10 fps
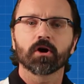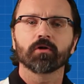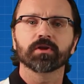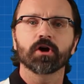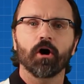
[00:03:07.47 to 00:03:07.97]

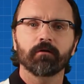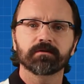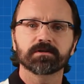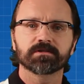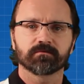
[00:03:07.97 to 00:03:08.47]
called the
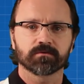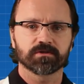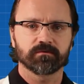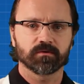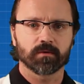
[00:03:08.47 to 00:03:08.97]
Office for
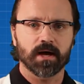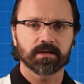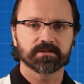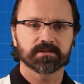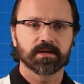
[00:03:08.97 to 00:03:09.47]
Civil
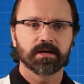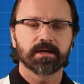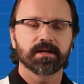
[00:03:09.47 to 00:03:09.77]
Rights,